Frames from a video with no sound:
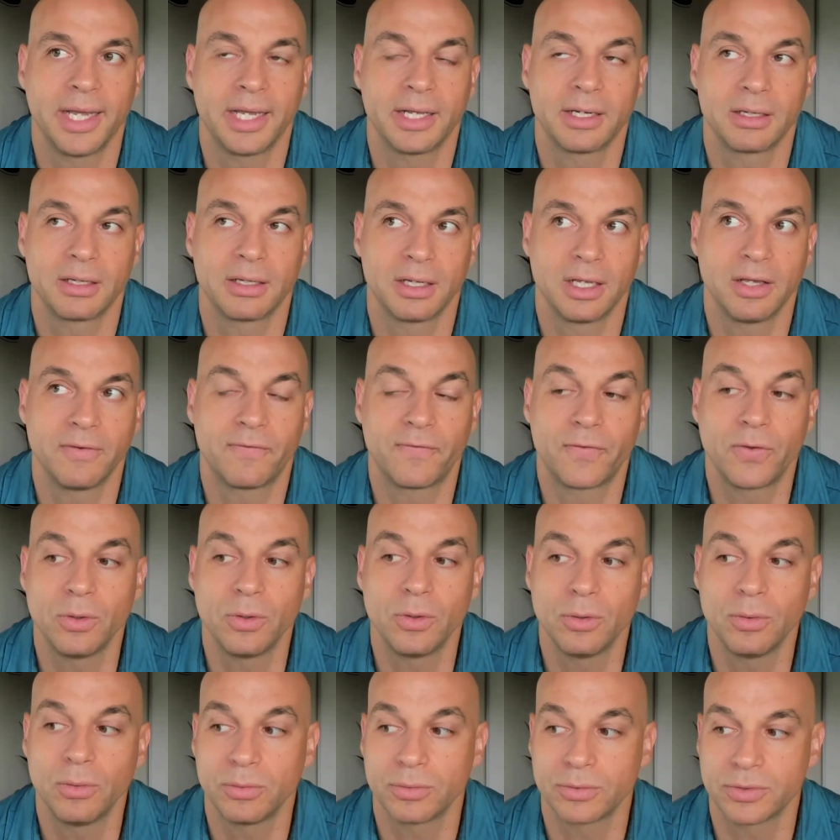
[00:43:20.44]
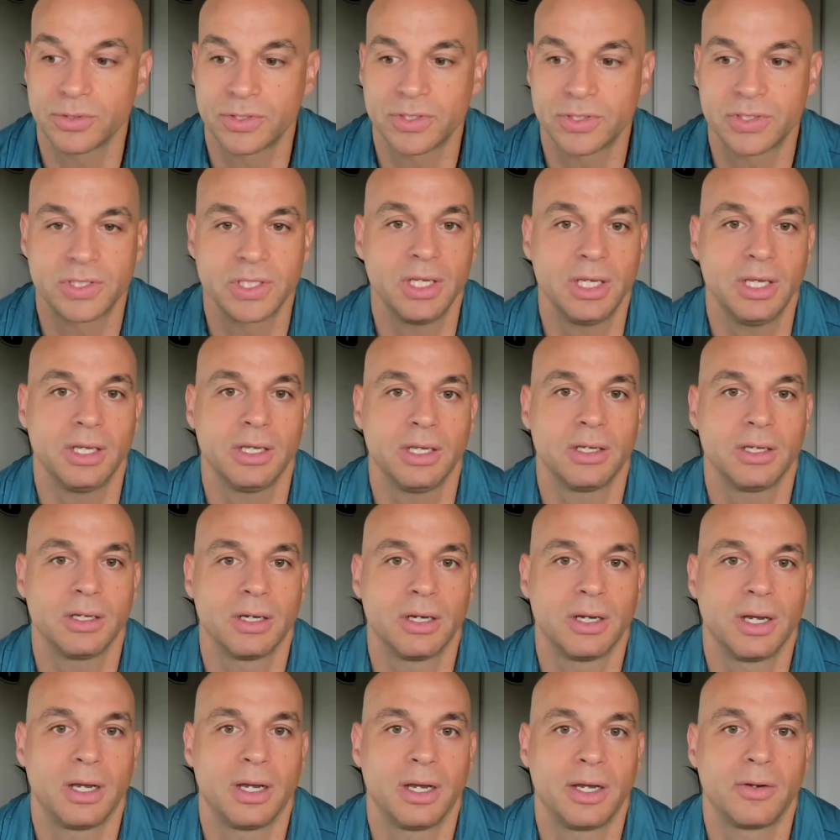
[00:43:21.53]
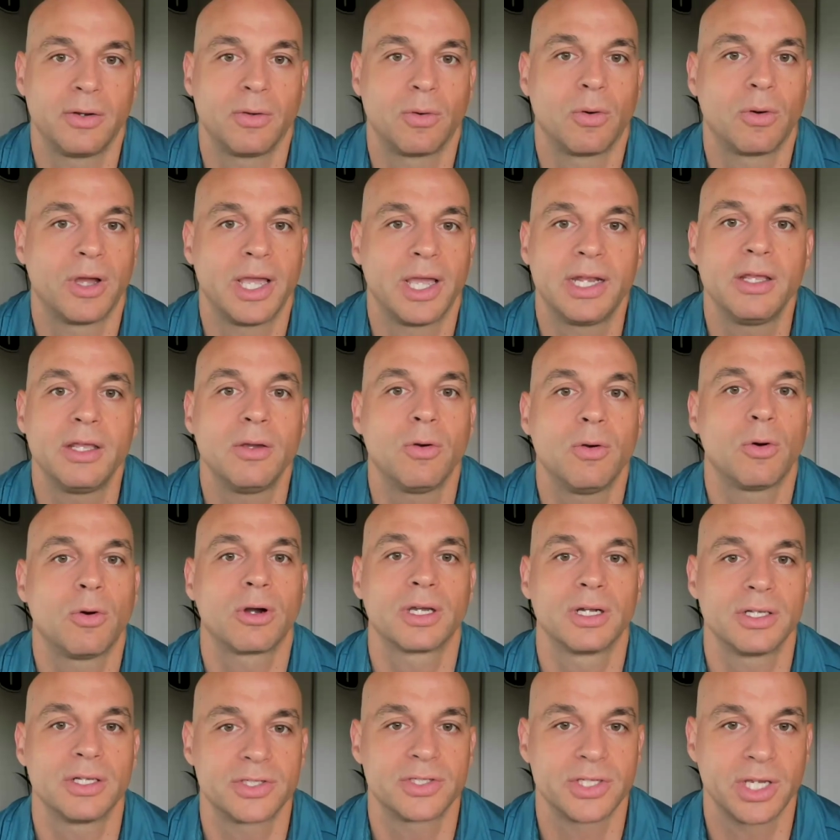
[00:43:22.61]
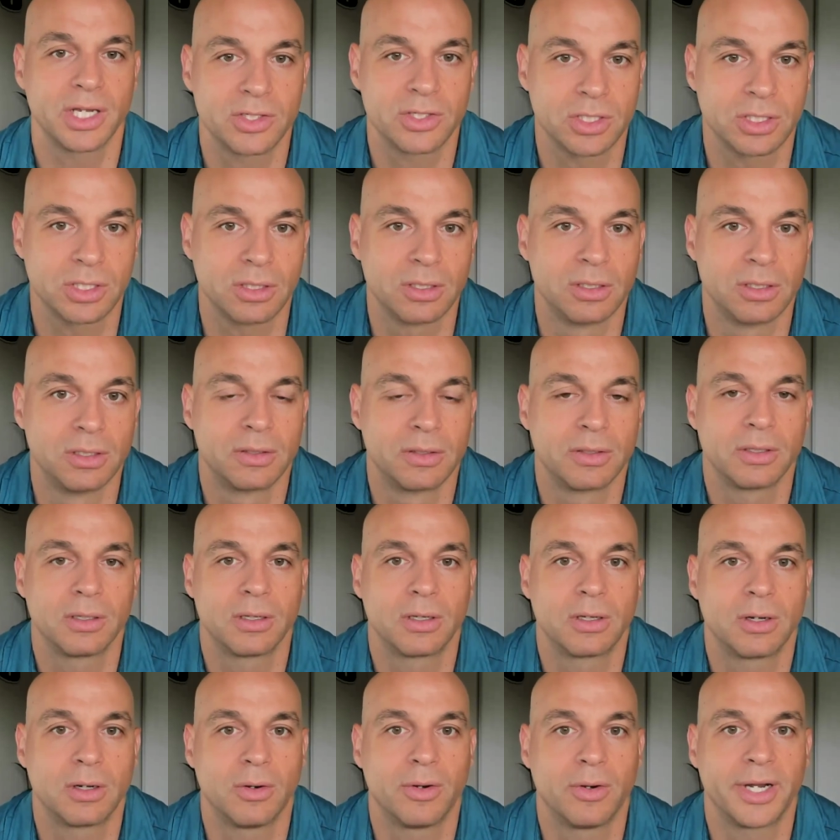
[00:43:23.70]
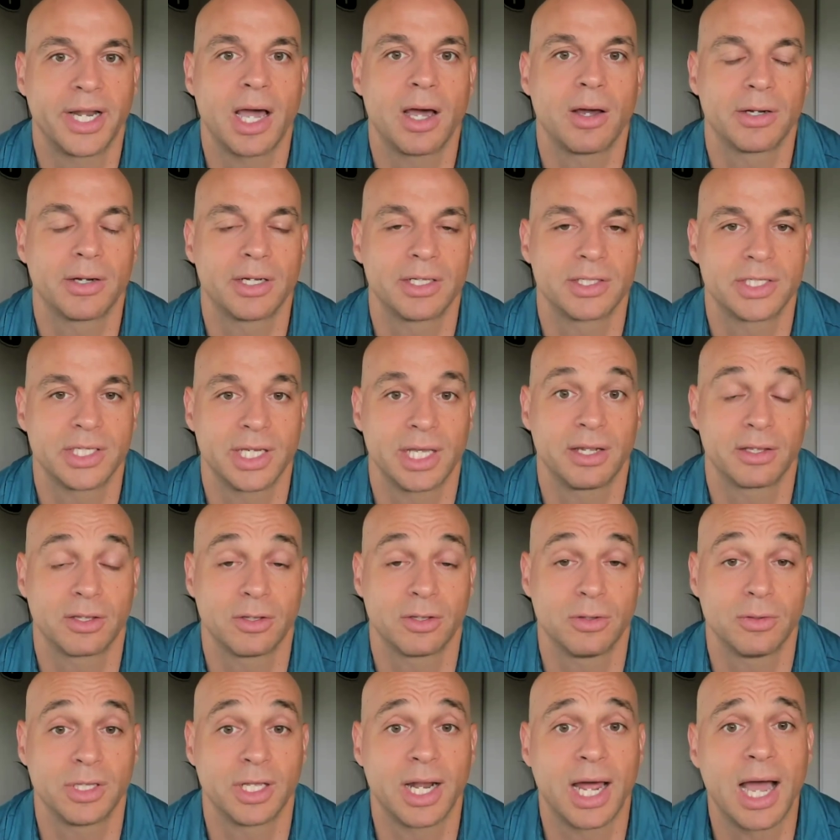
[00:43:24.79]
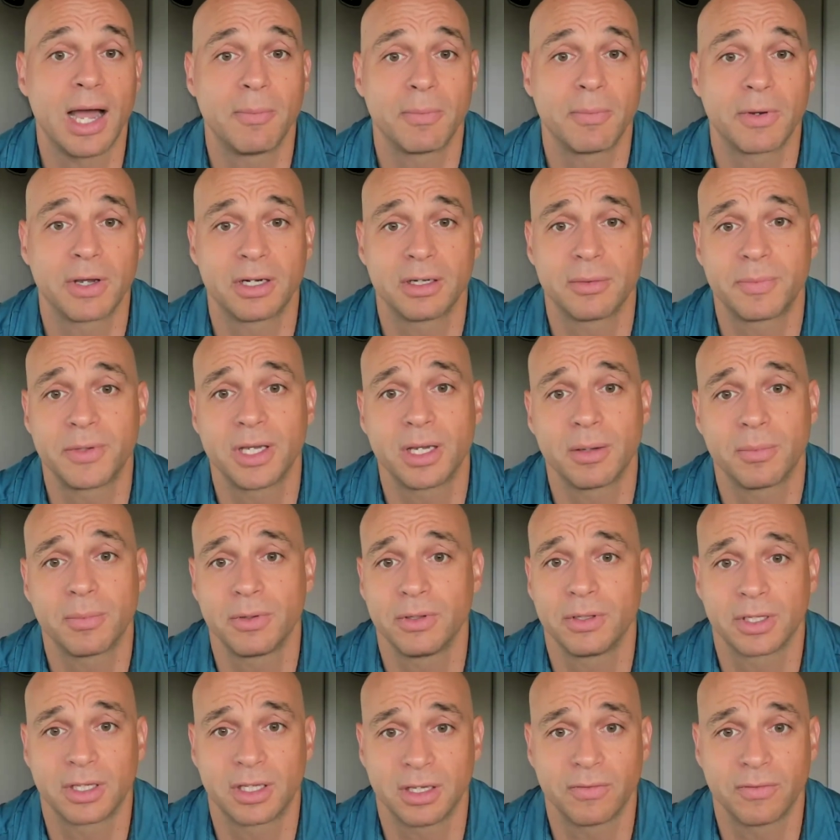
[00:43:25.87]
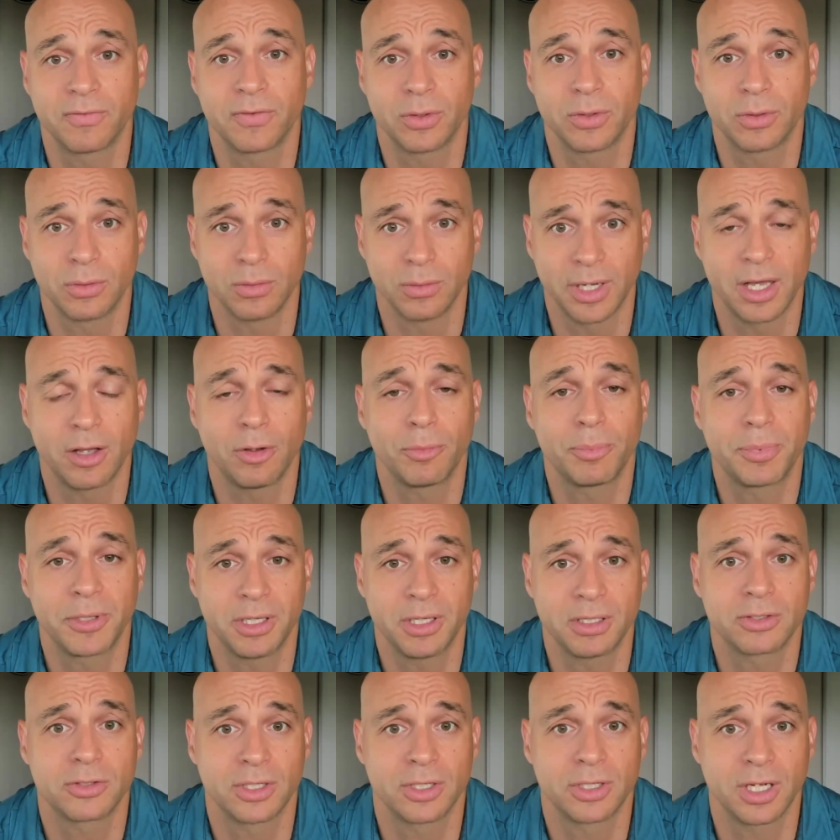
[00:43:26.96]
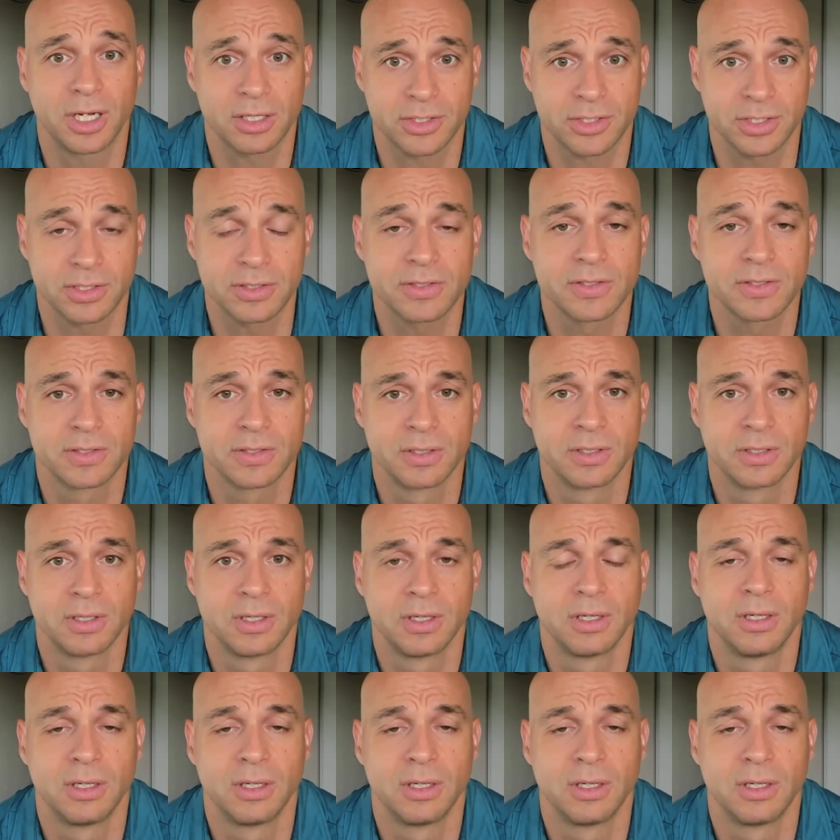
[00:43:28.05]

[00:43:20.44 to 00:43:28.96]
And if you see any organization going out and telling you that I'm going to be able to give you LP introductions,